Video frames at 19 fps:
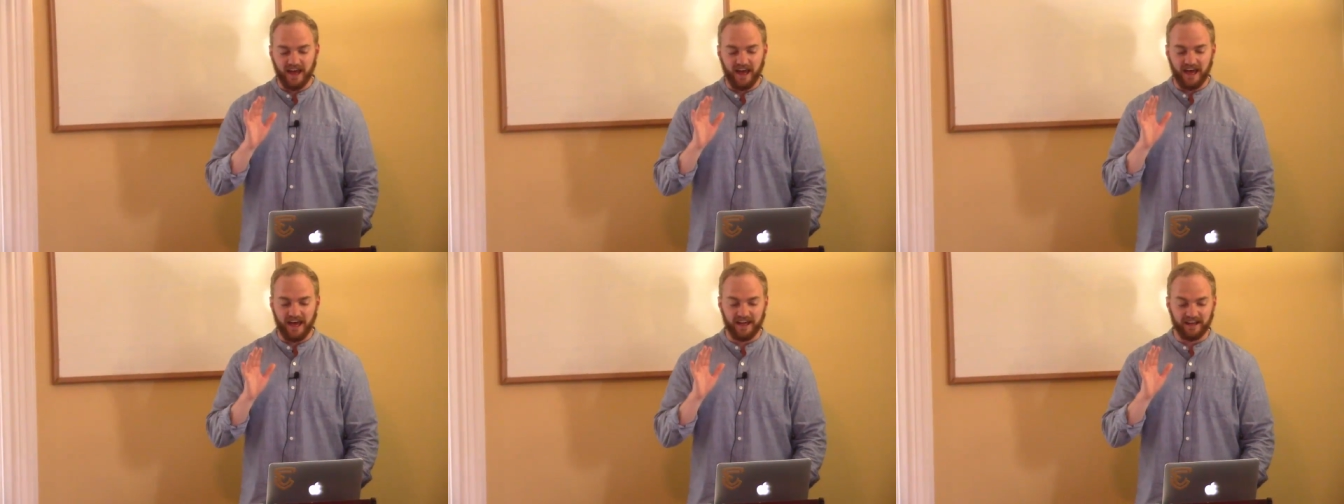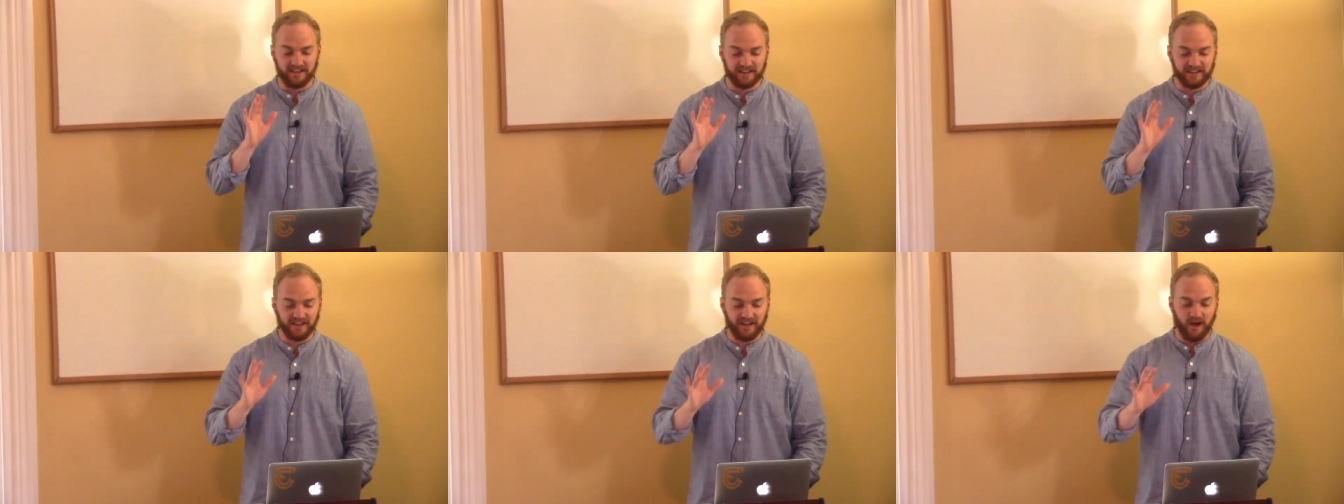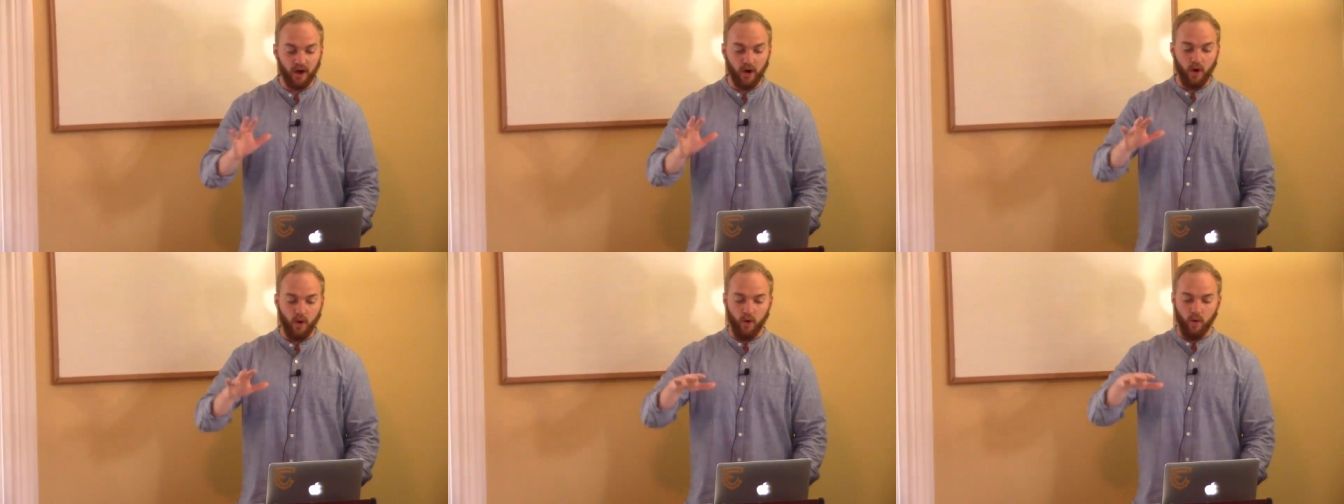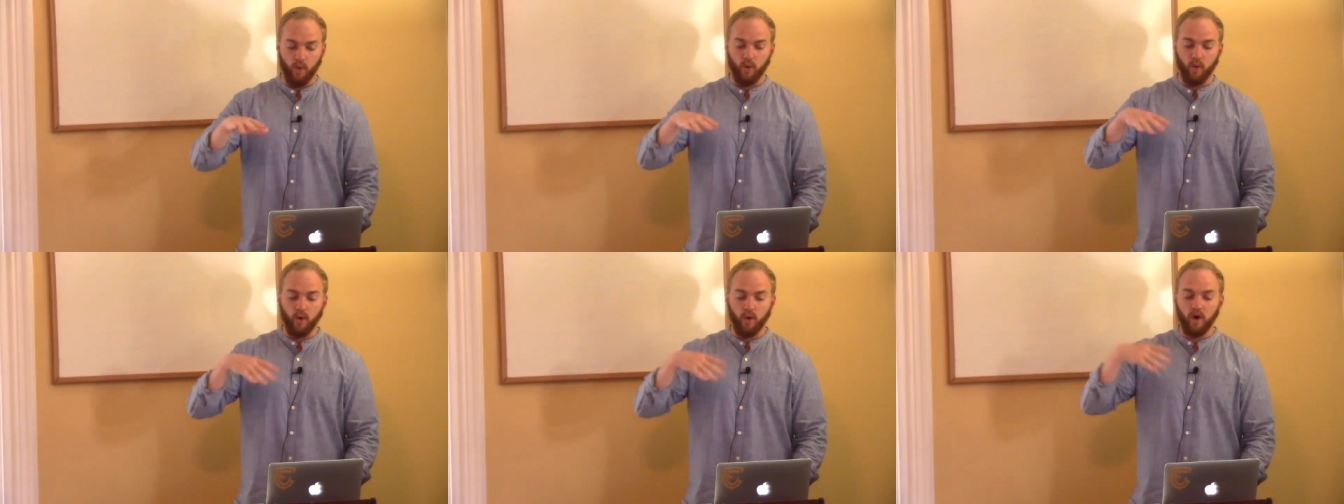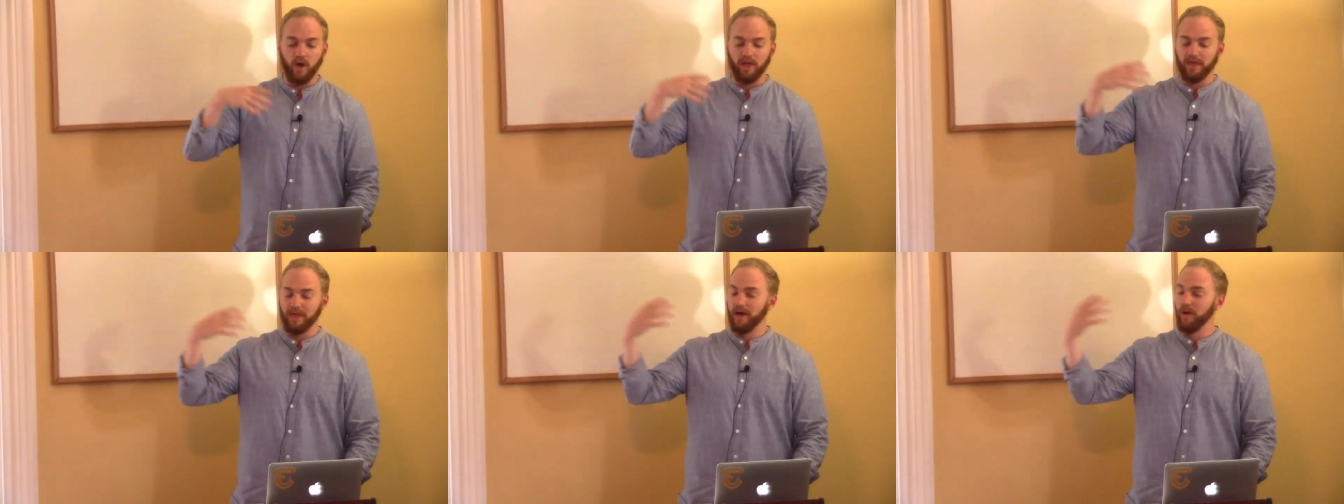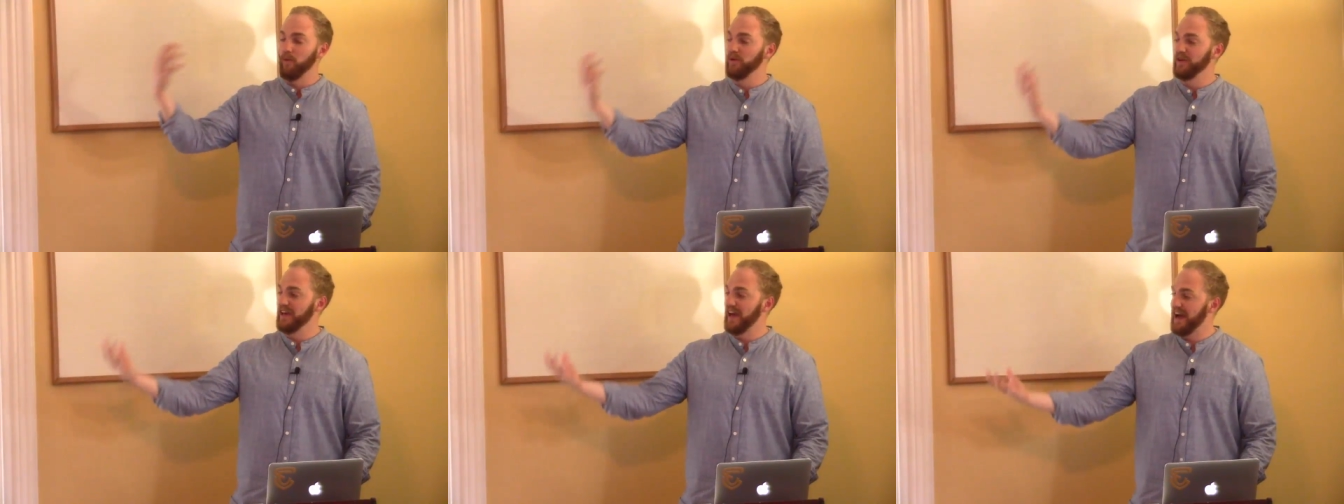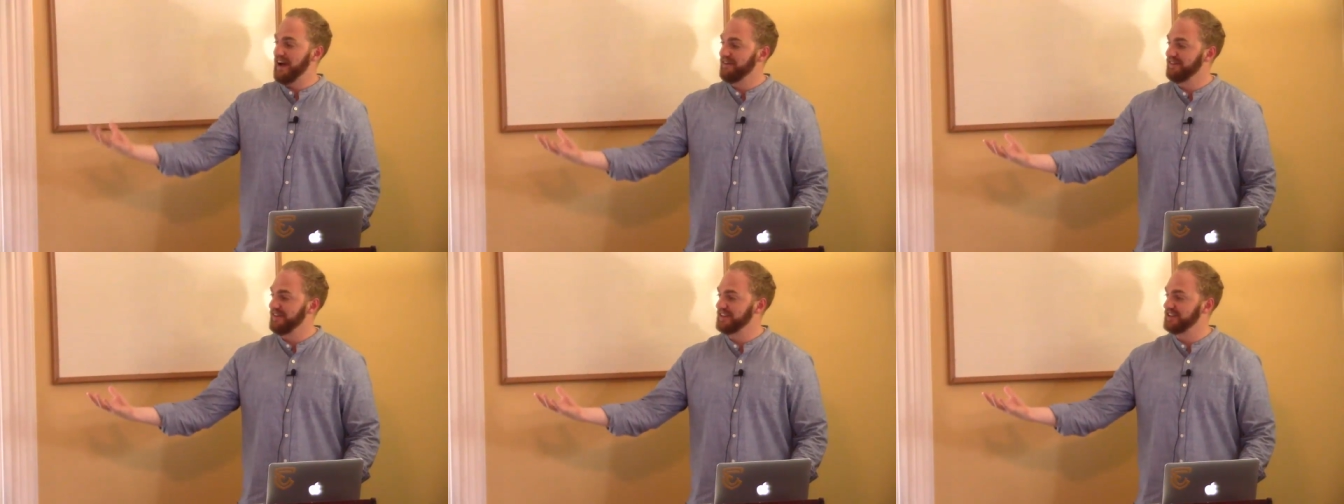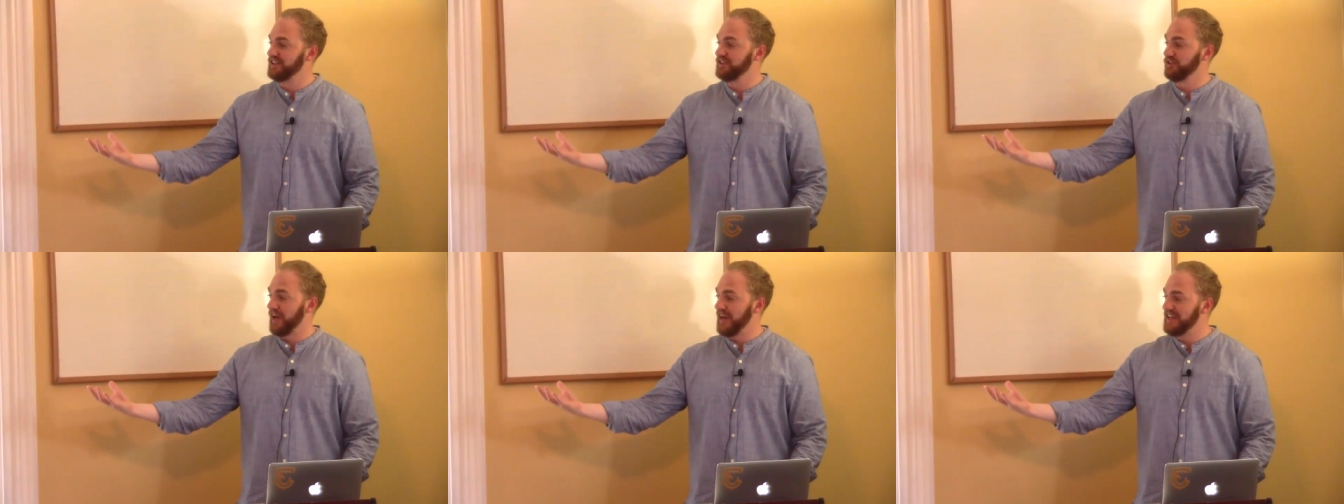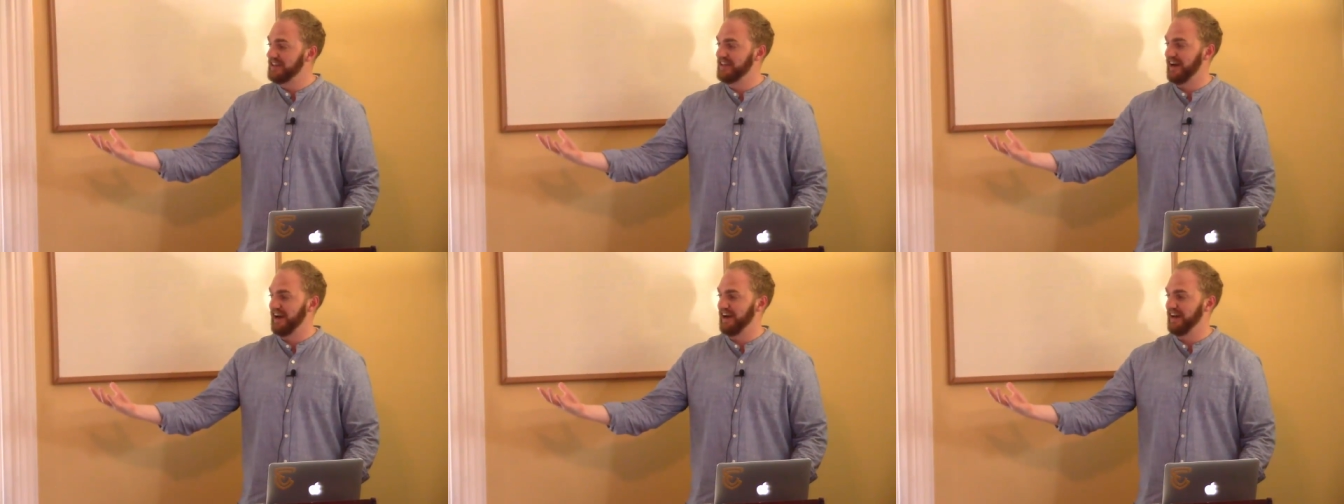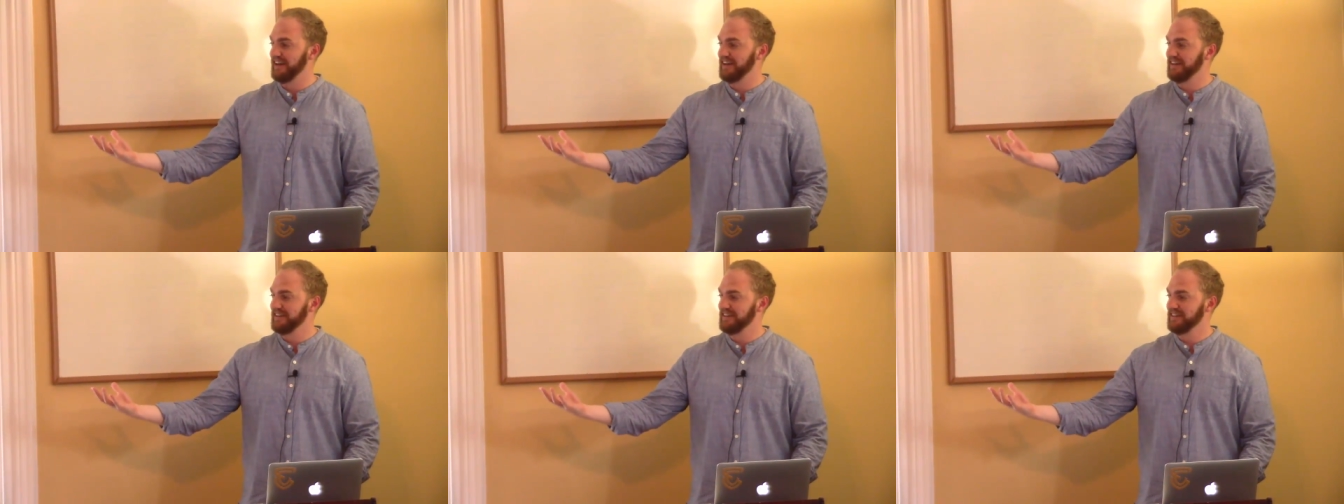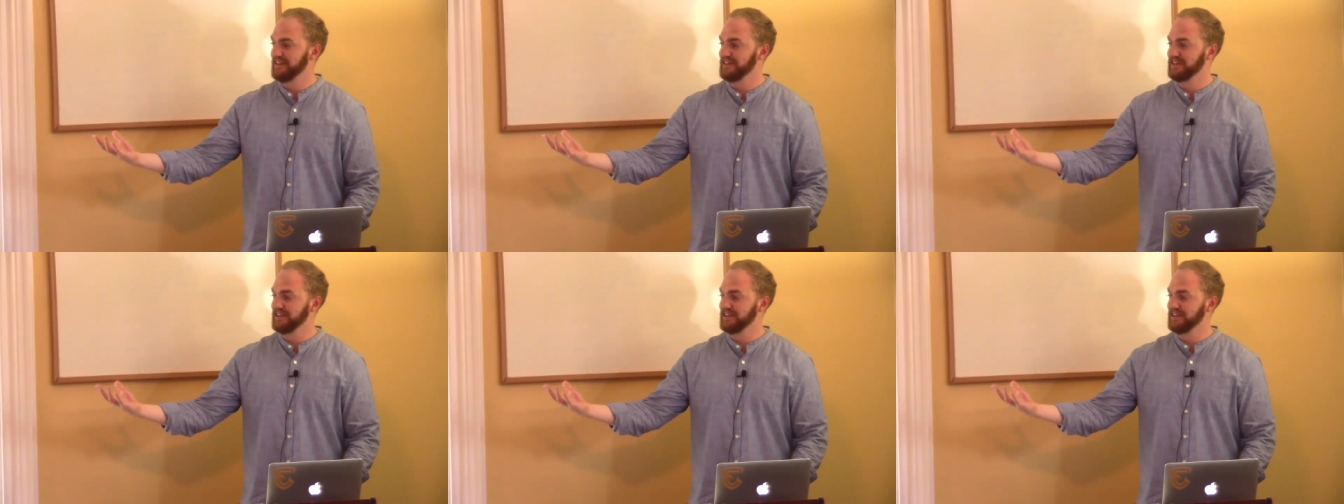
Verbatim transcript: And we have this great guide,